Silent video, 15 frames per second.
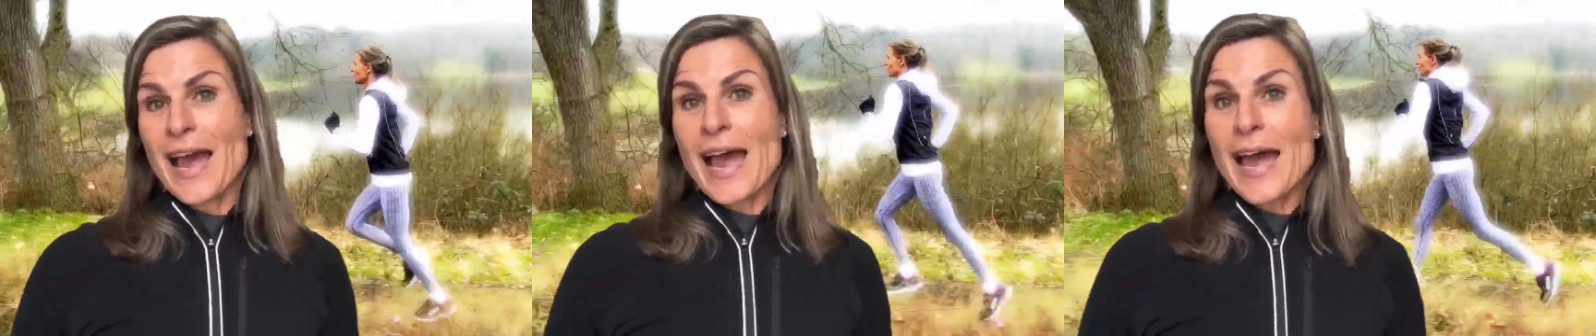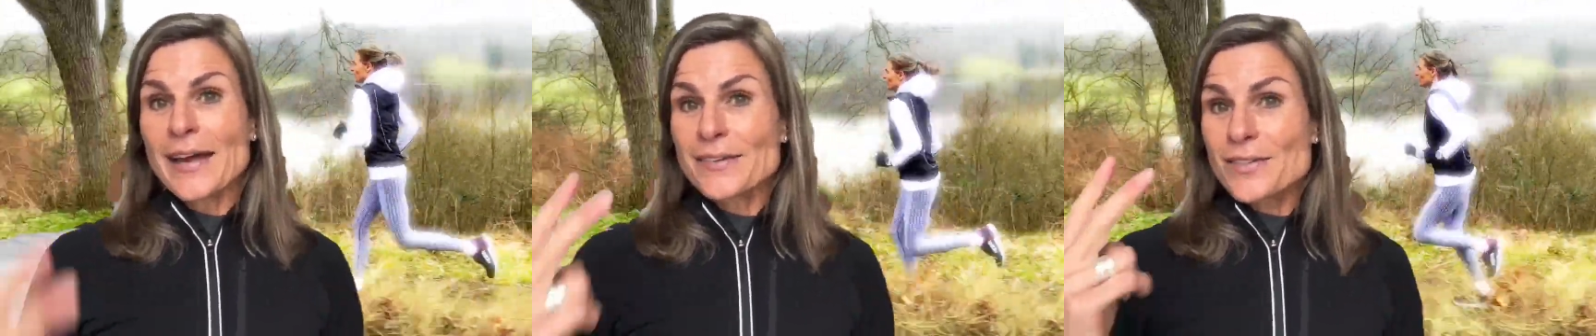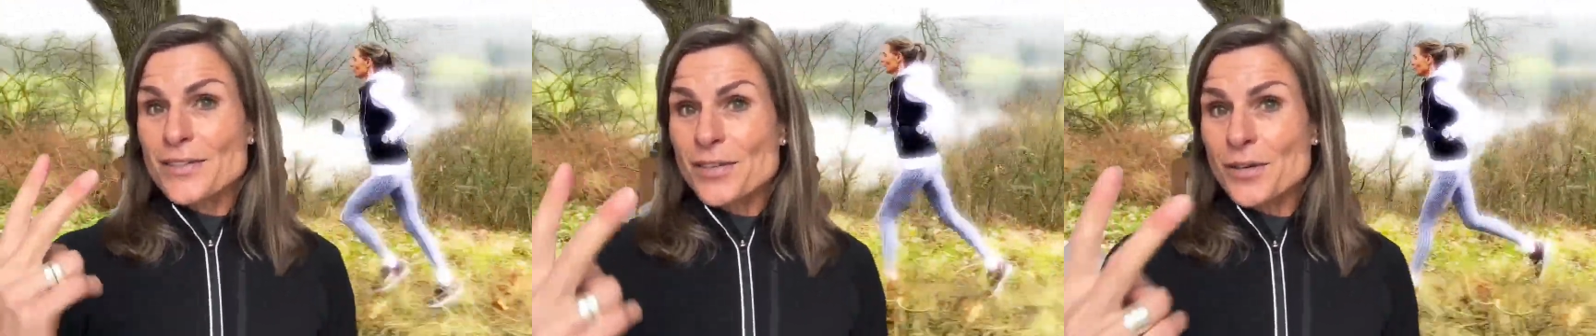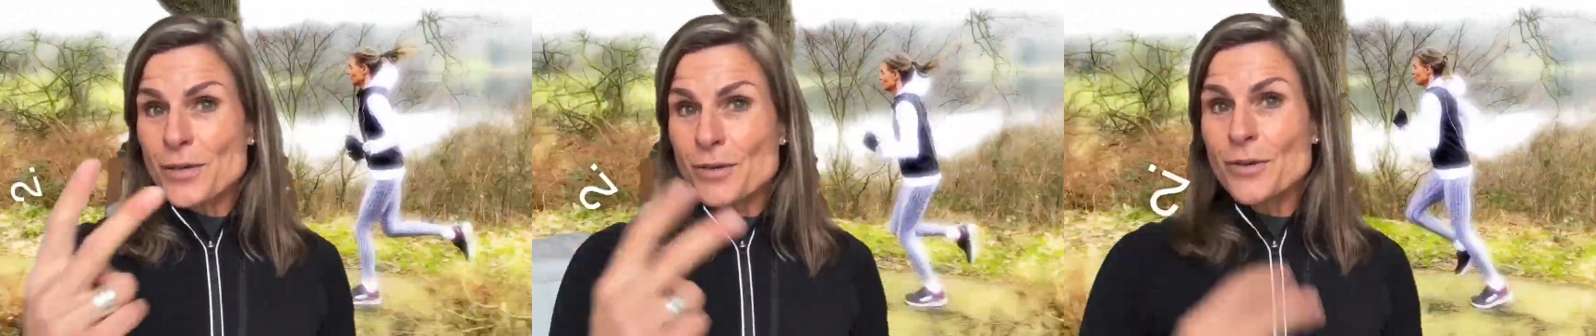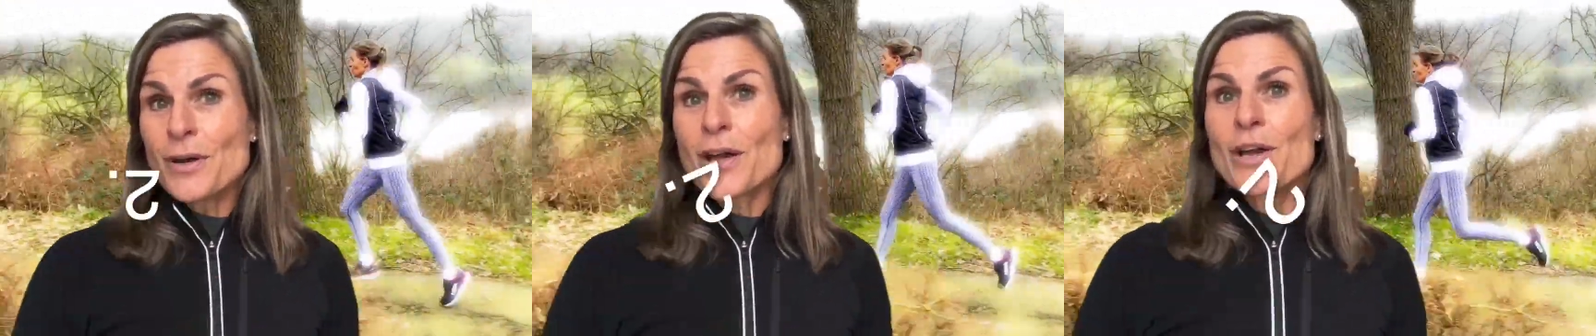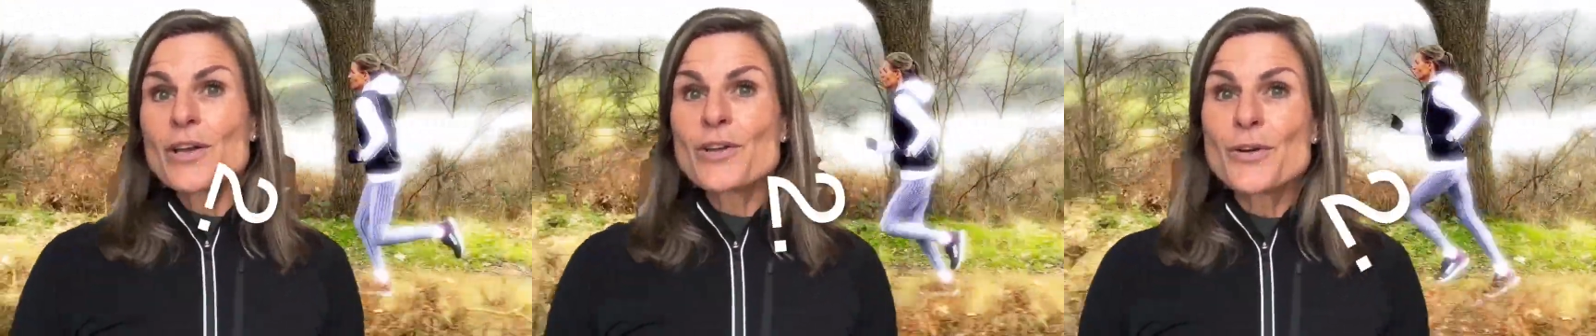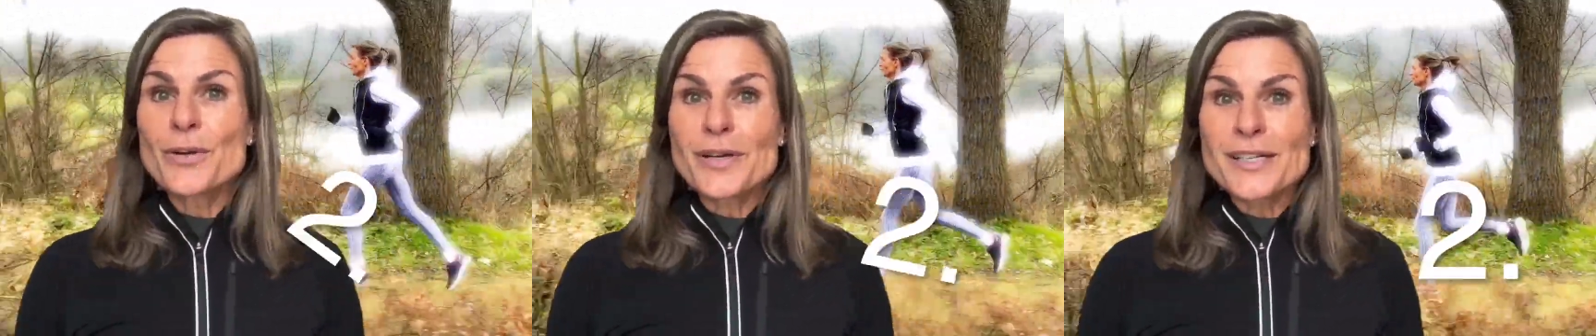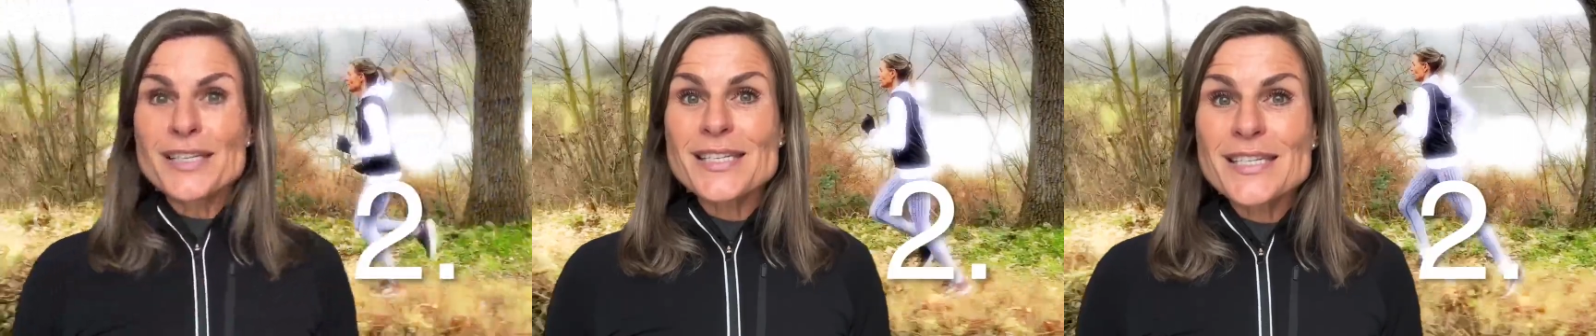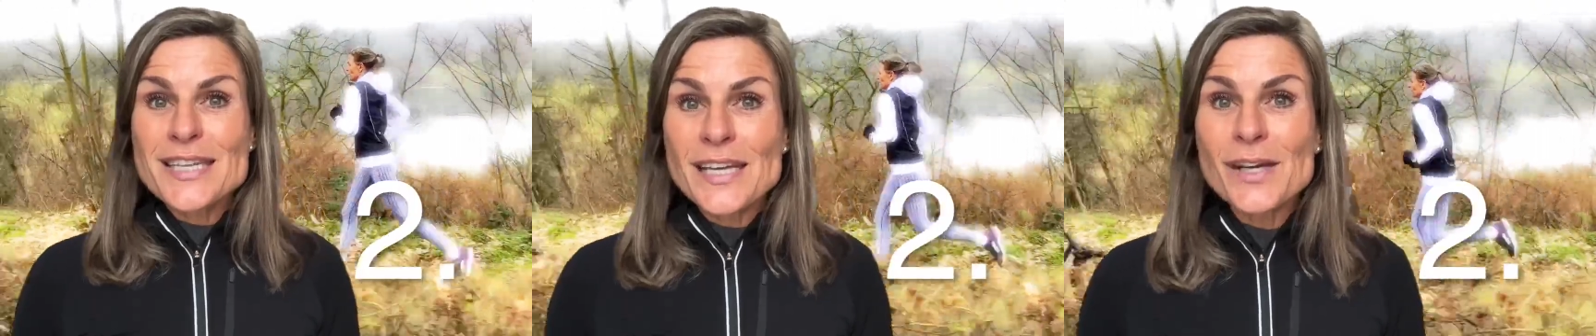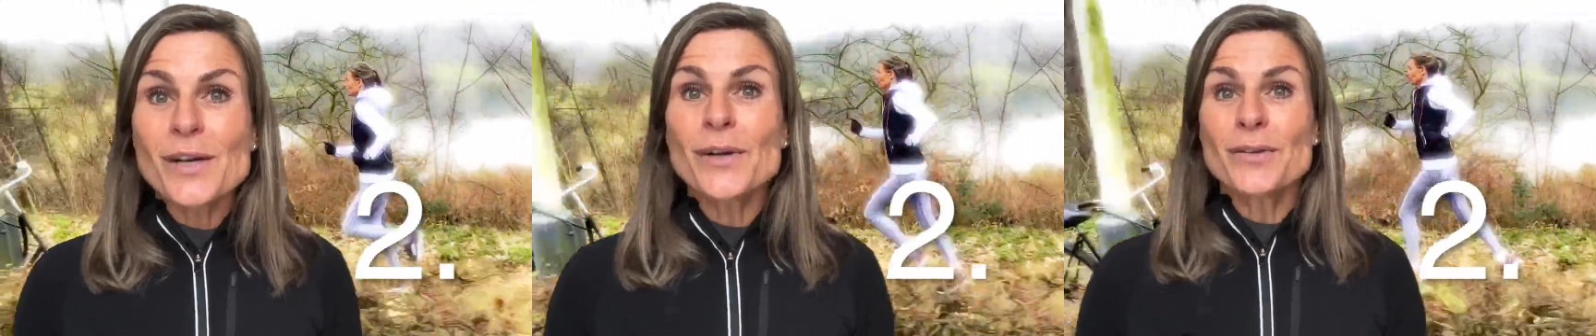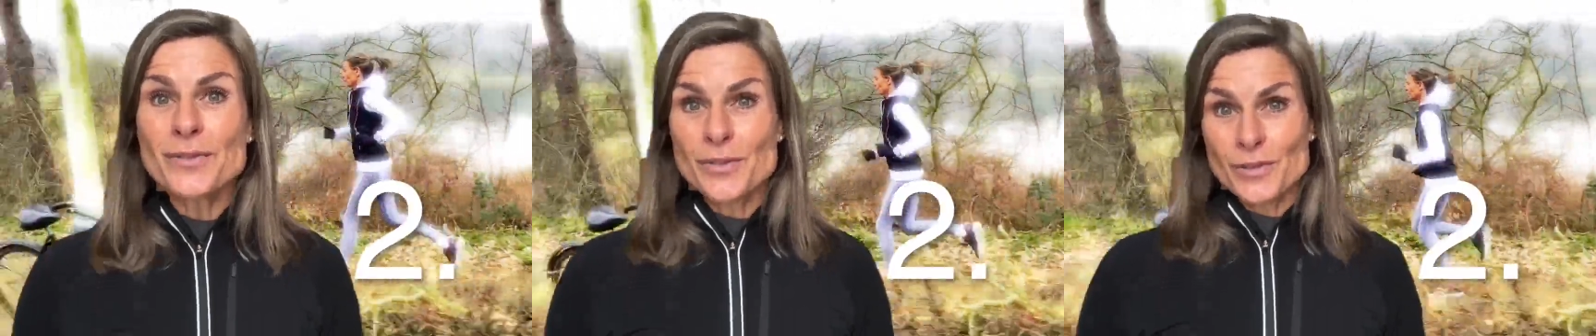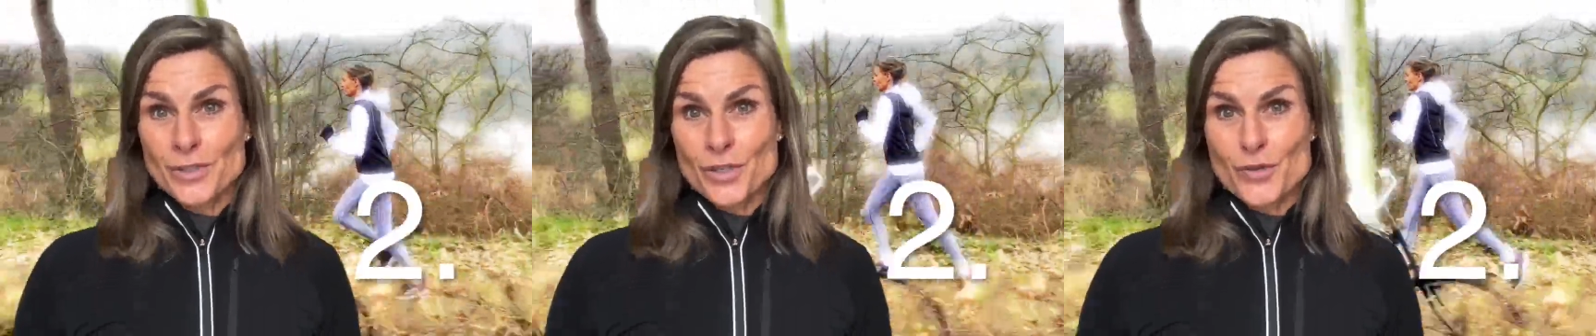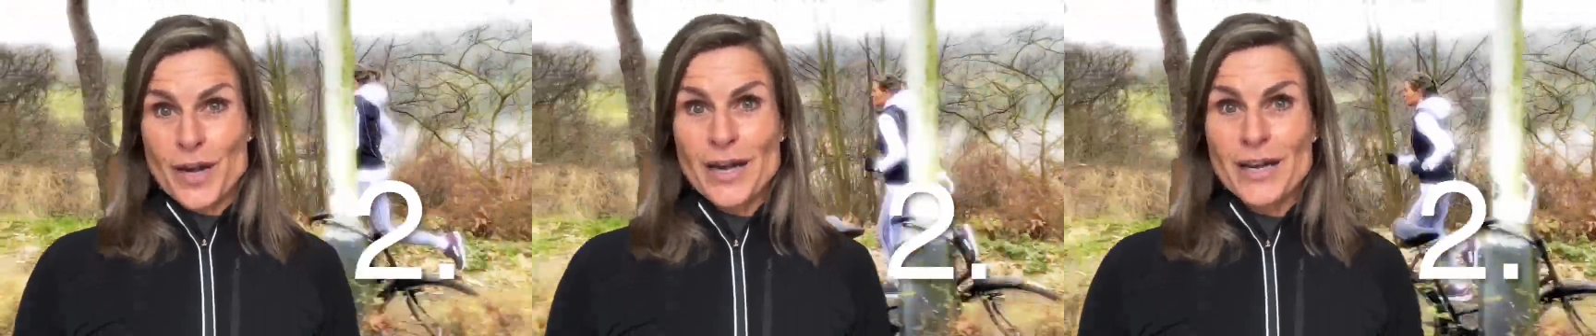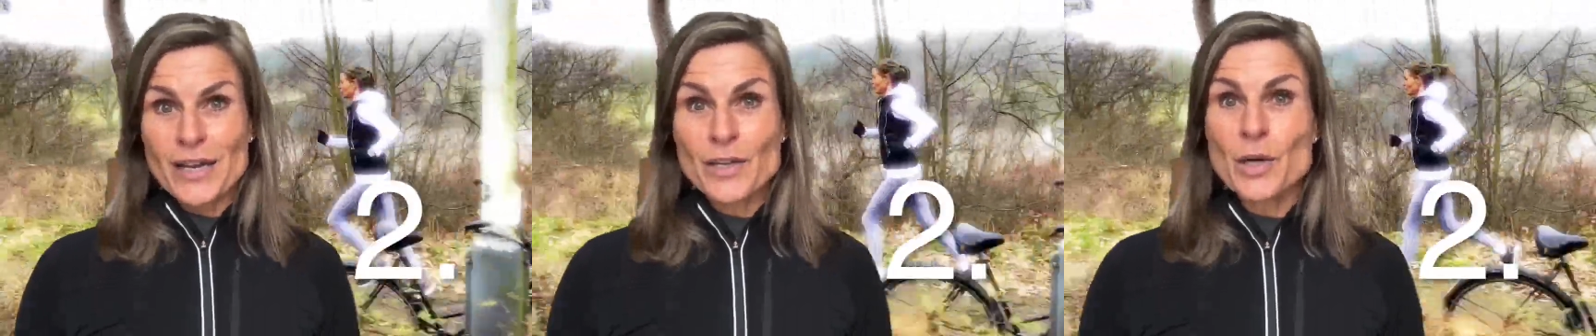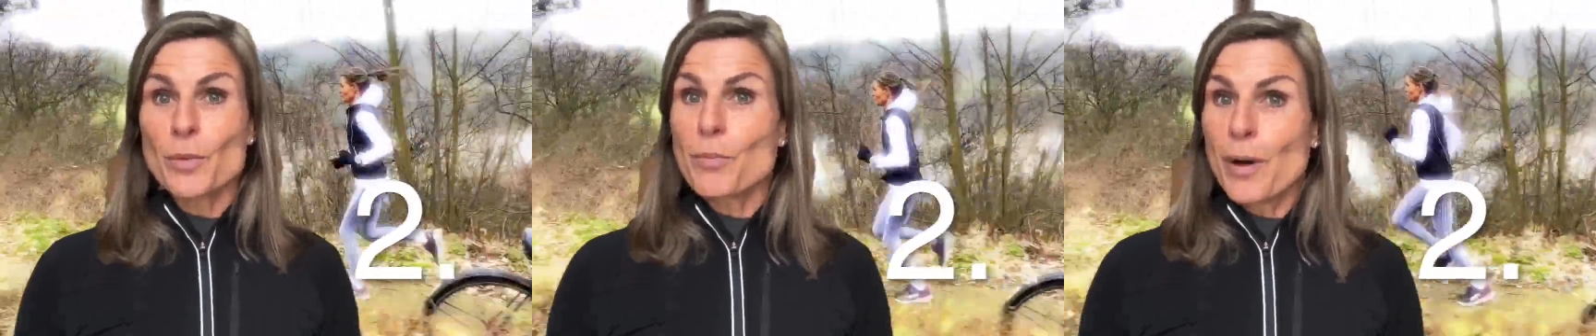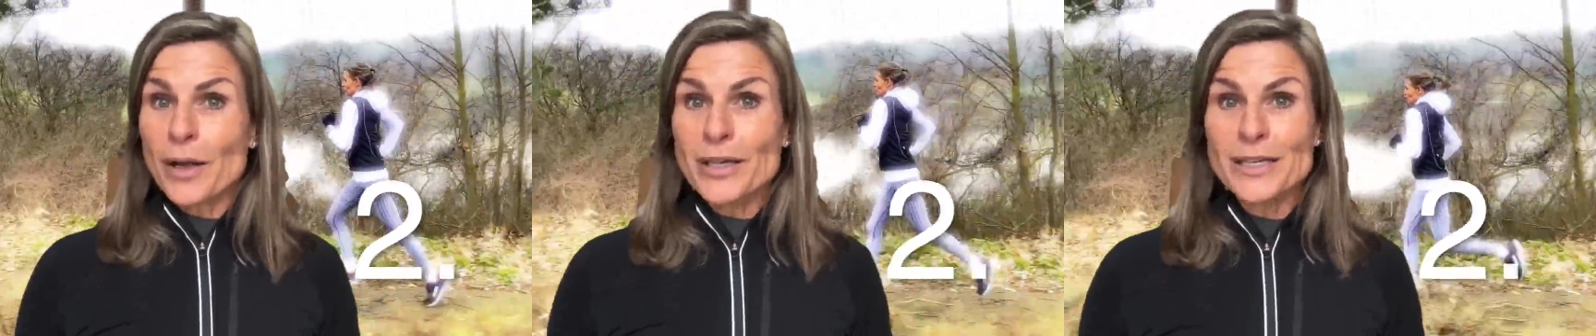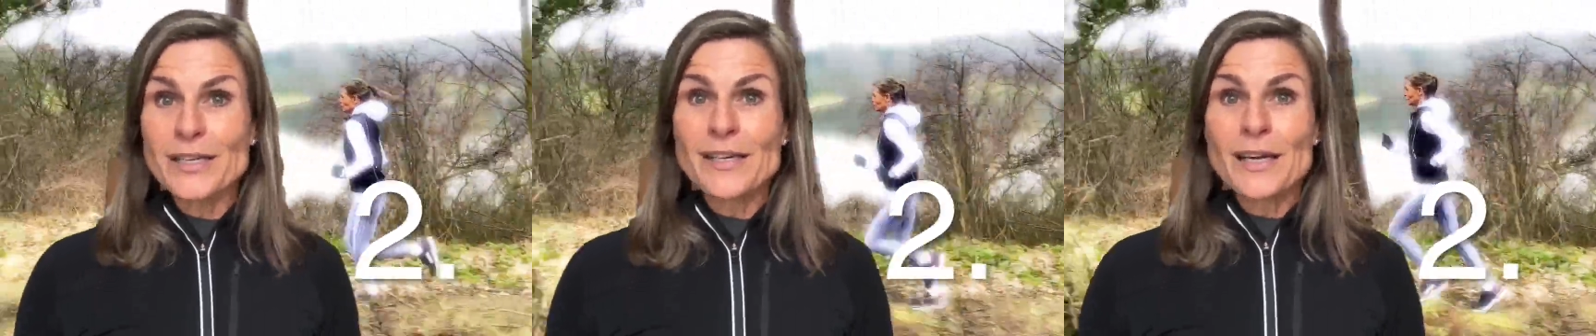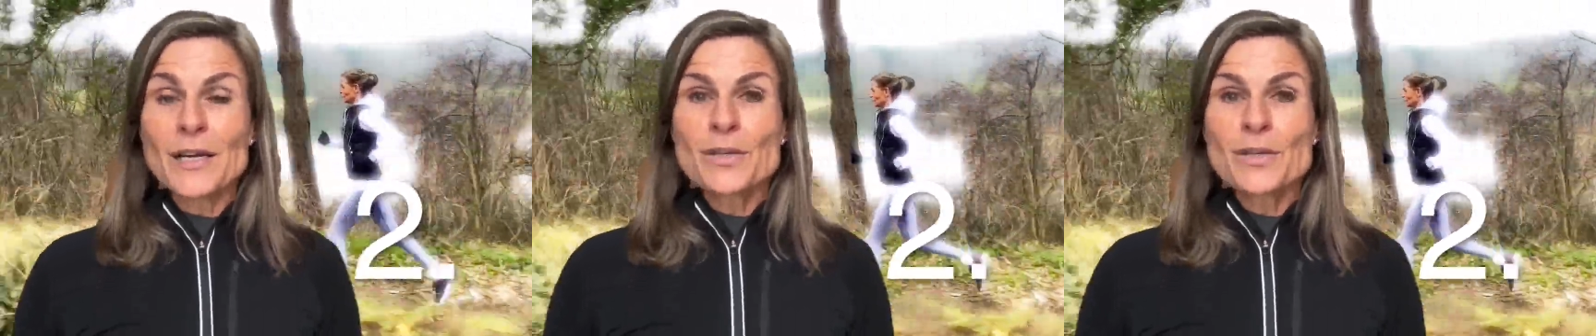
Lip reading: And two, you are still not training your body